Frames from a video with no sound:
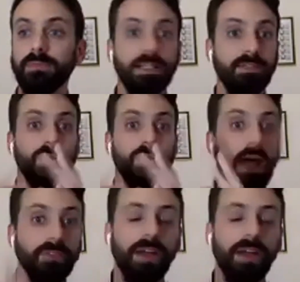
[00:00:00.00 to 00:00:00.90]
even
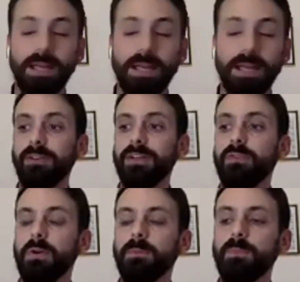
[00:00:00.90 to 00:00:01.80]
without the hype accounted
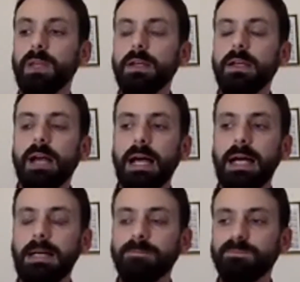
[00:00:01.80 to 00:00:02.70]
for.
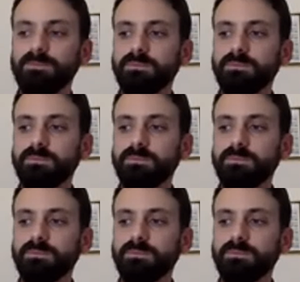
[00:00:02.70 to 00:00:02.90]
Um,